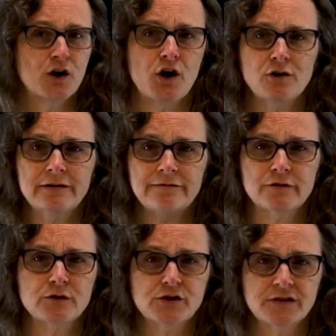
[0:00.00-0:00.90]
current
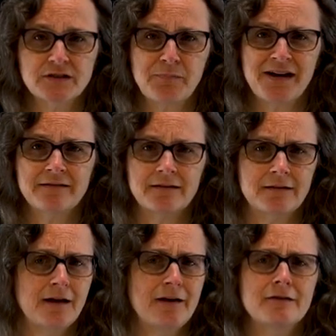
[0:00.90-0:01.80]
versions of
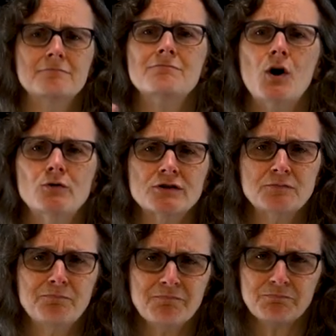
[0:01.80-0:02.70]
Python, the most